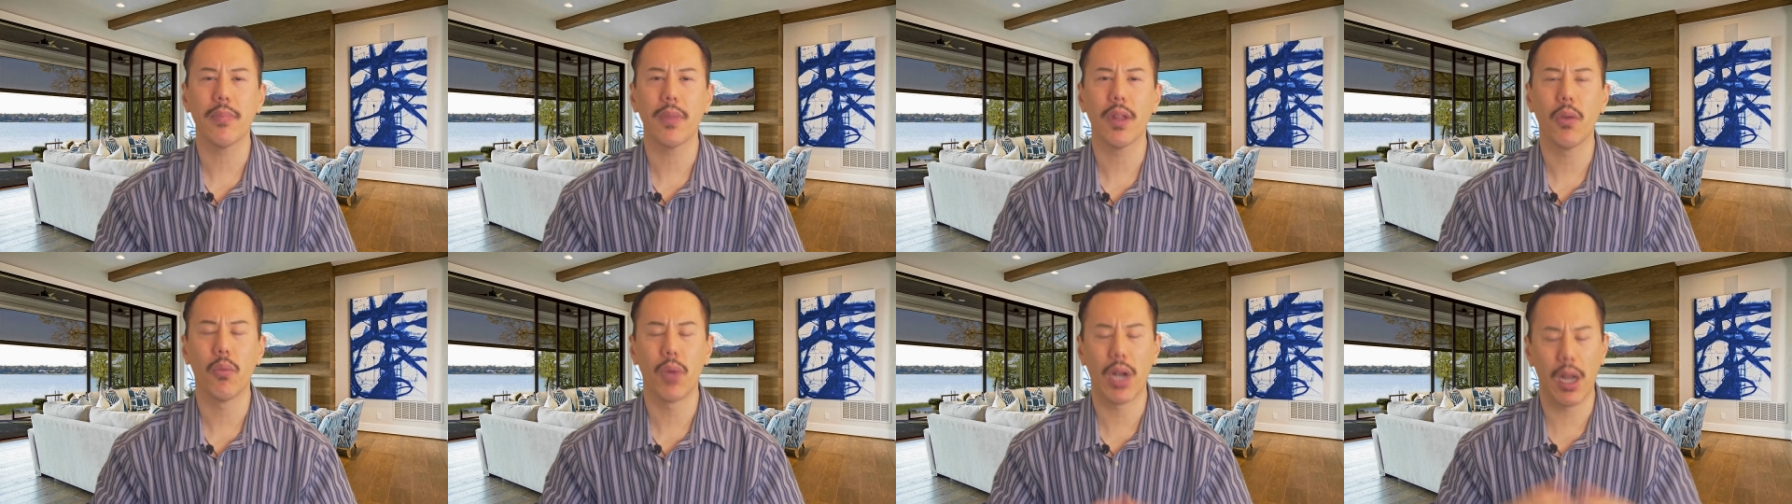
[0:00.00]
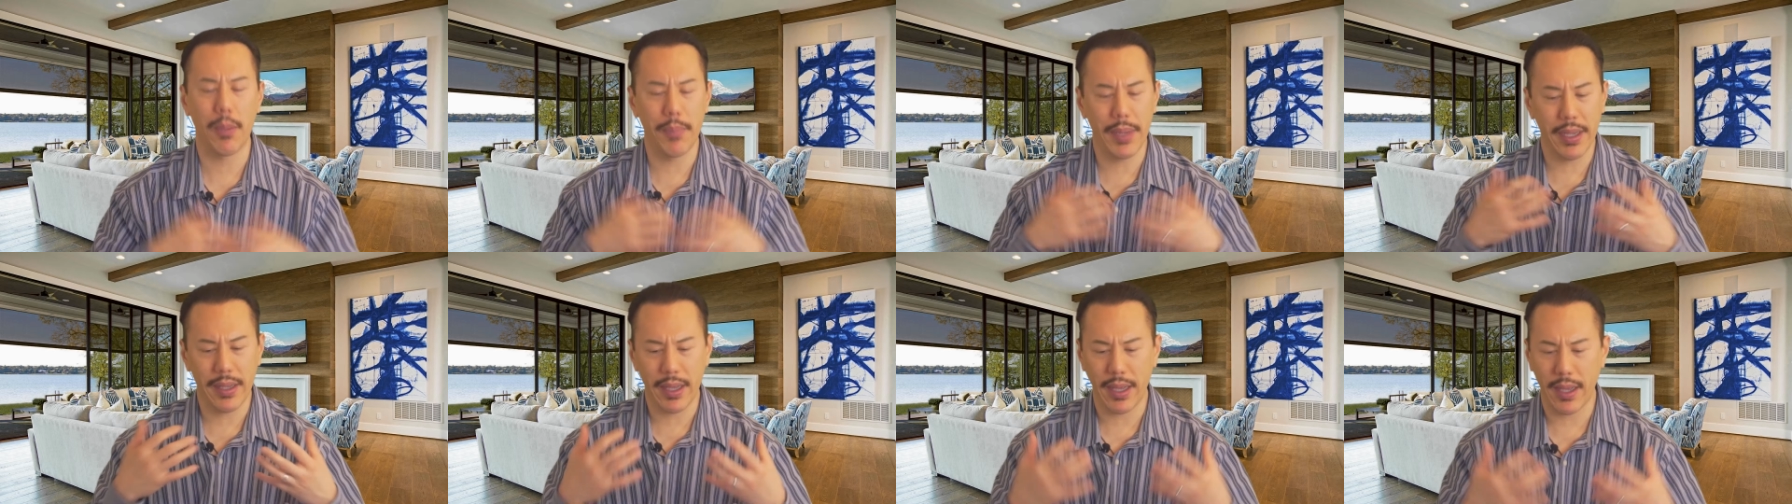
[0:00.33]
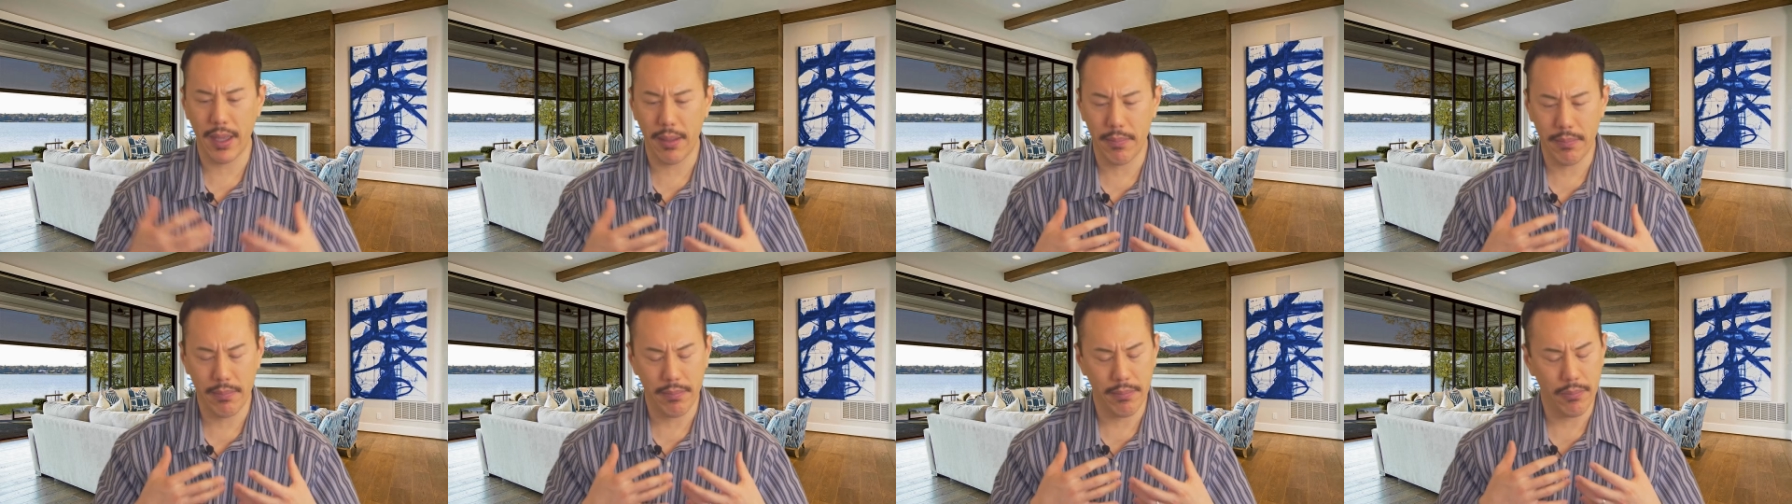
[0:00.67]
when I
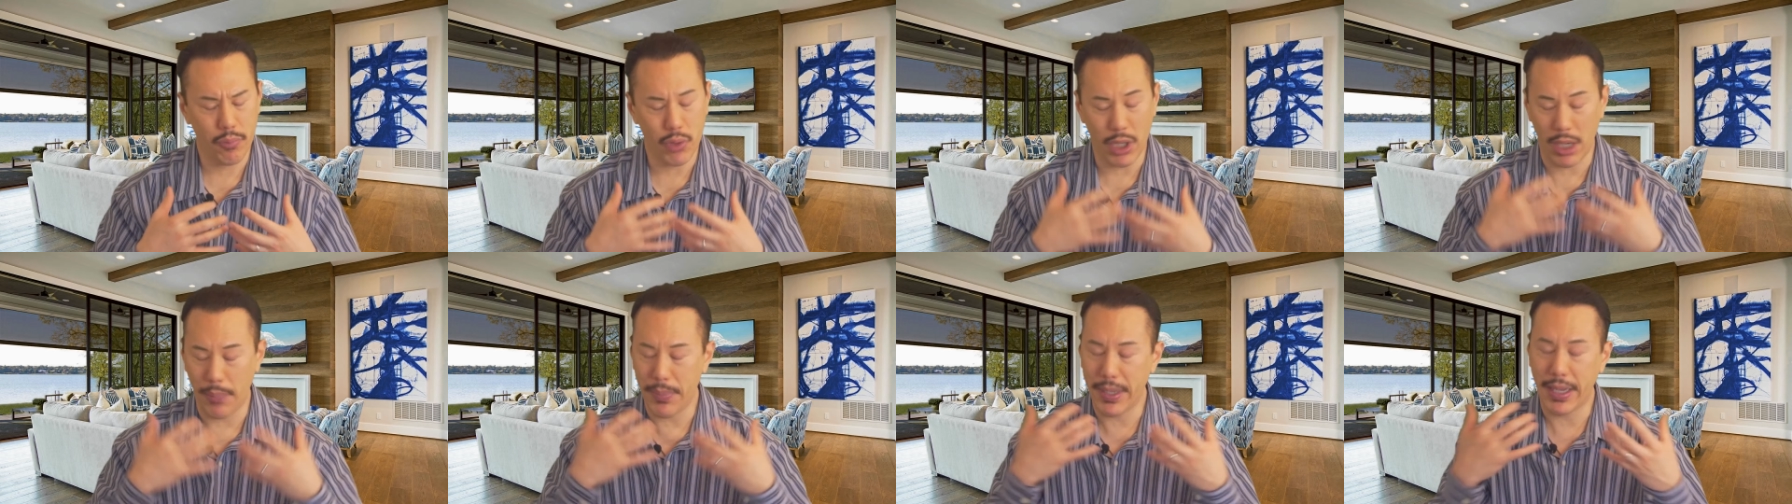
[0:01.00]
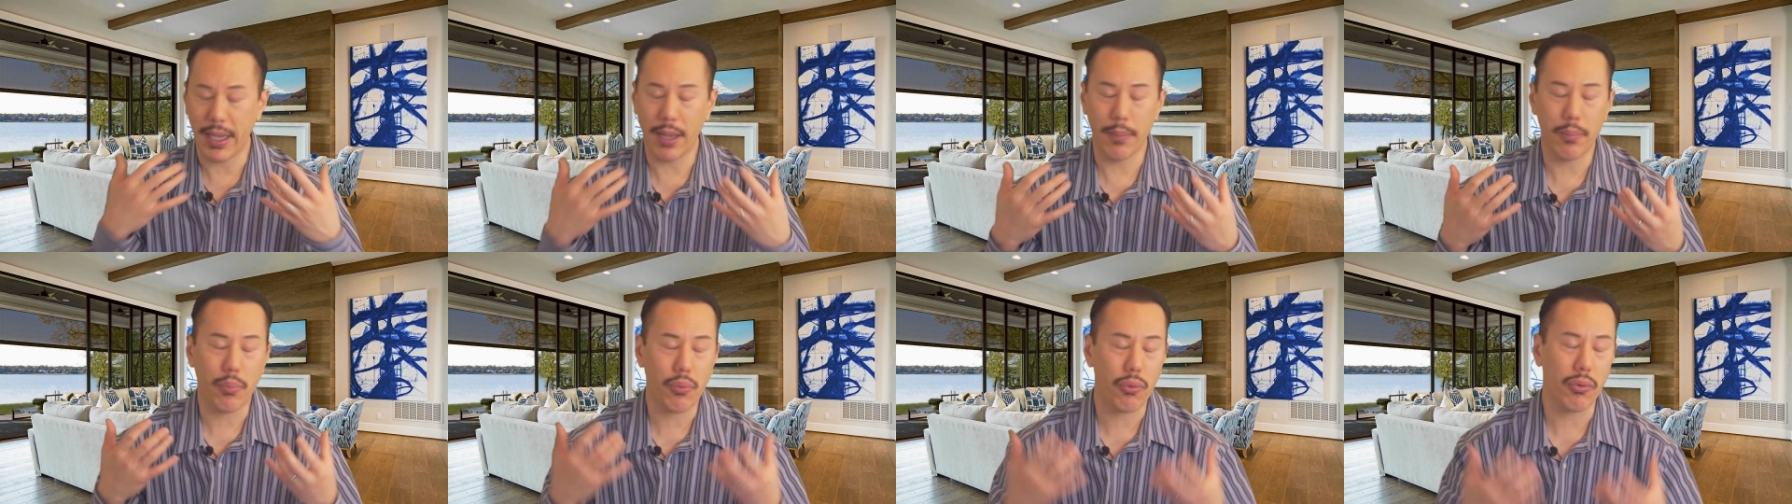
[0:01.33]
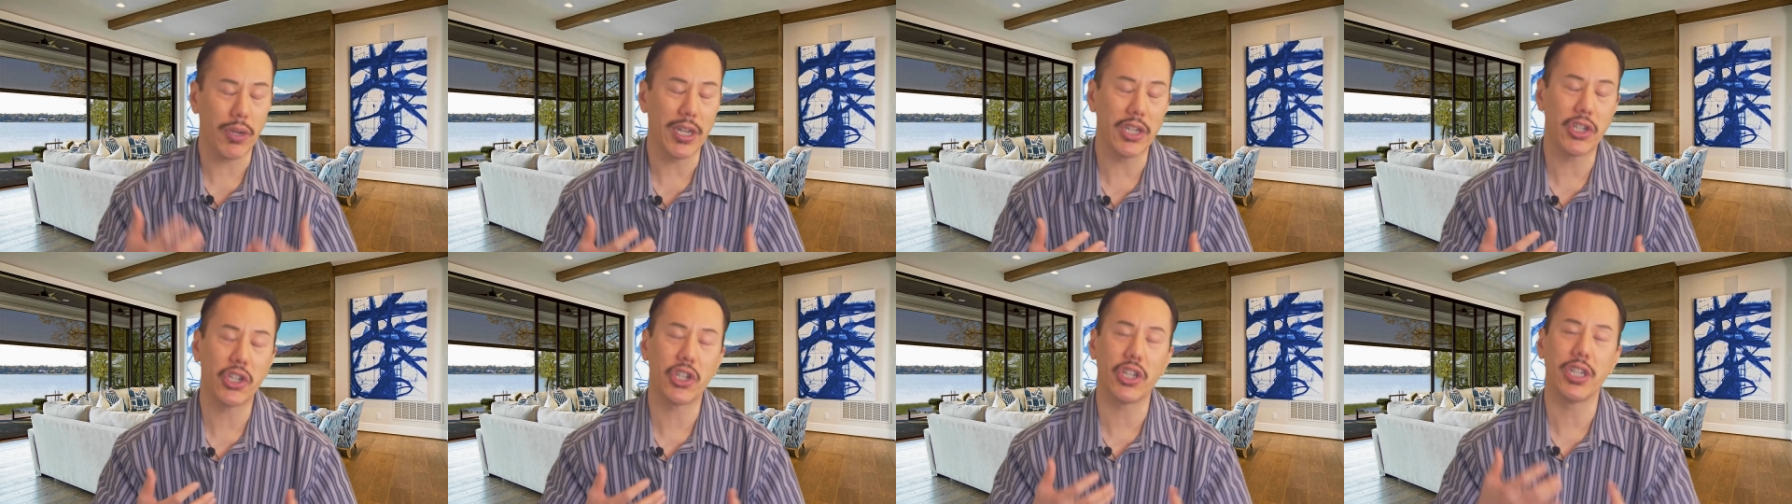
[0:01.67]
began when I began
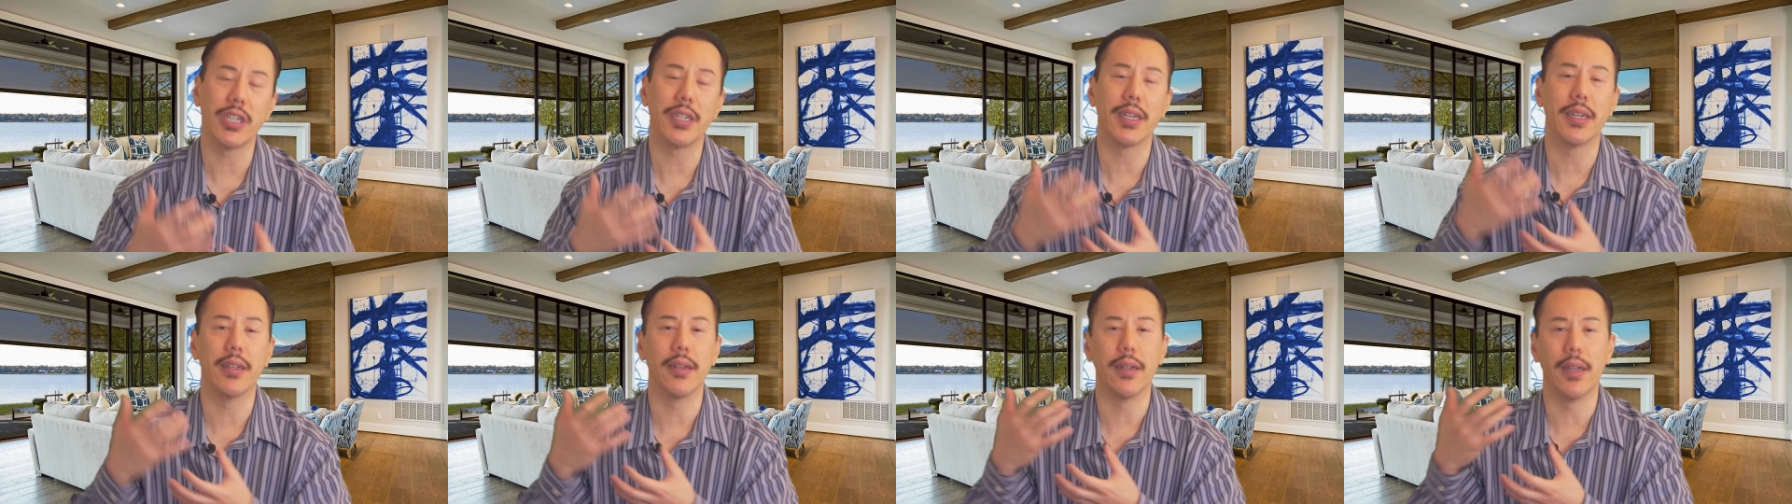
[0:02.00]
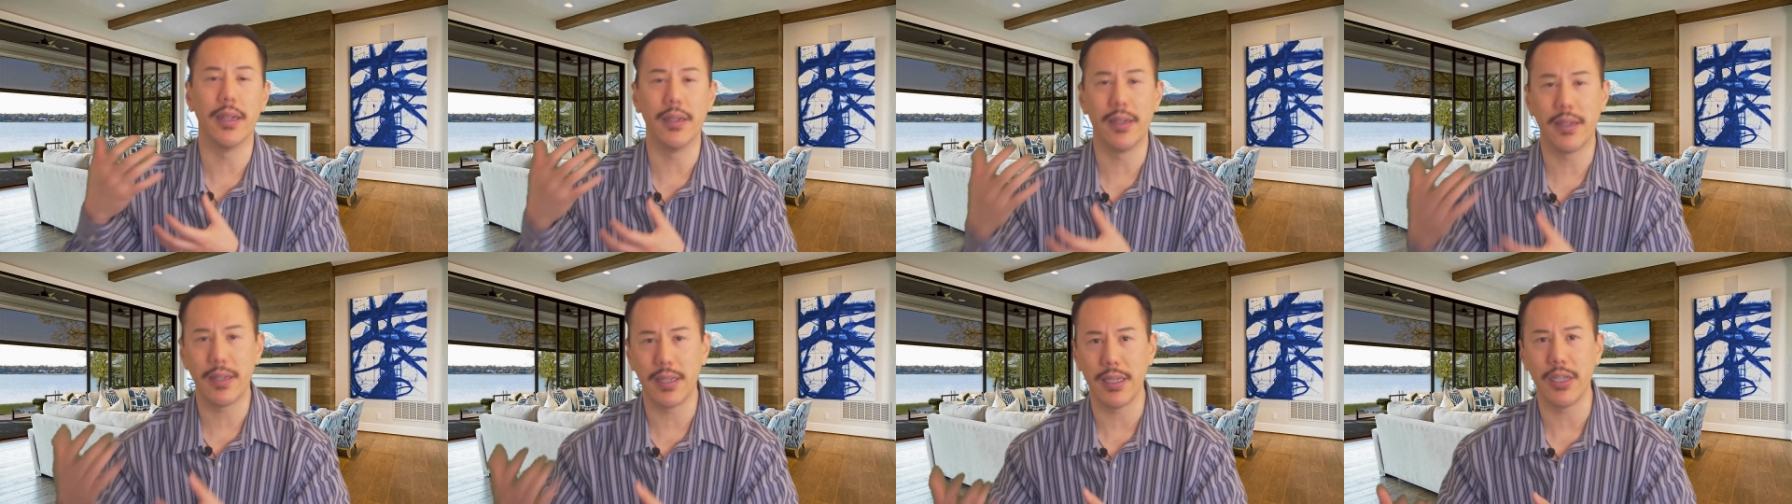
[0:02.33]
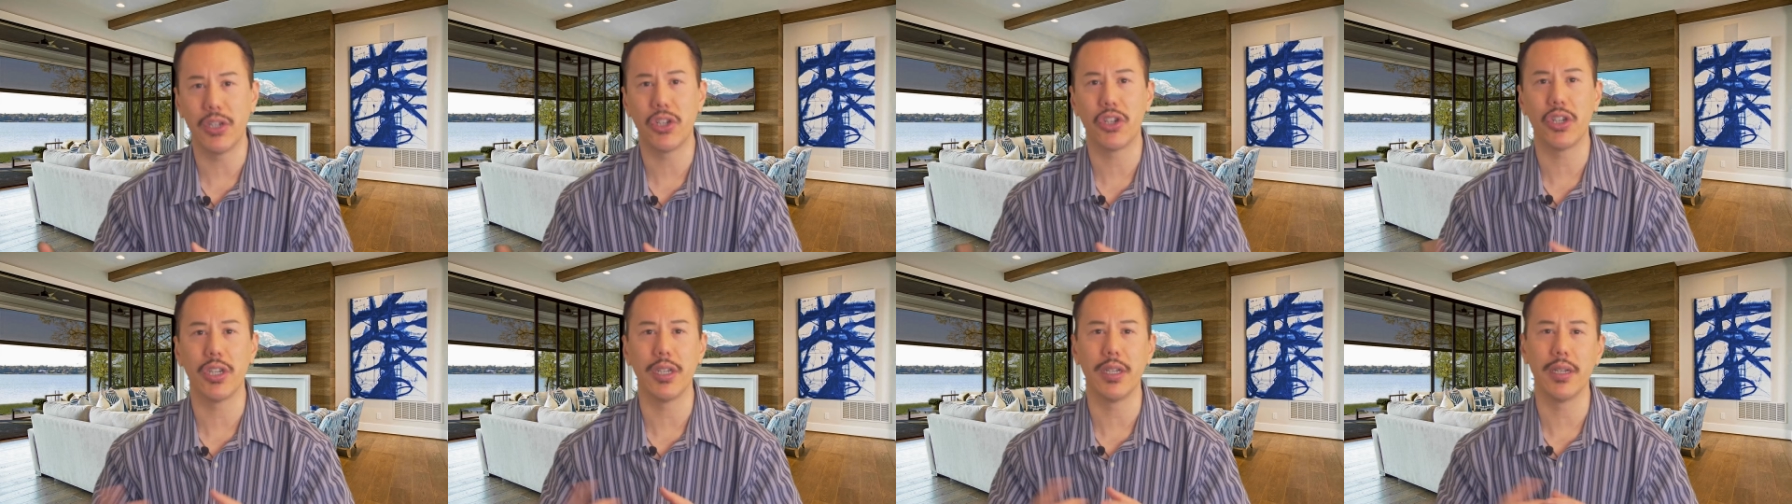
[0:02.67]
preaching and, and
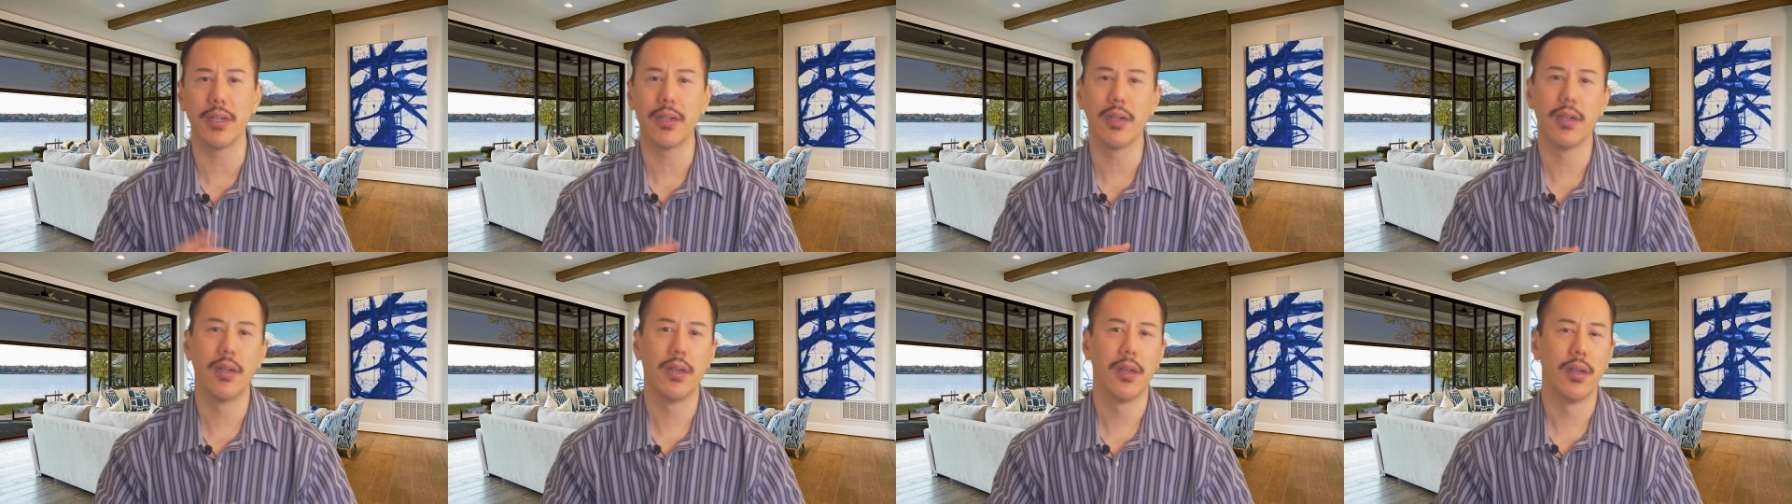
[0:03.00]
teaching,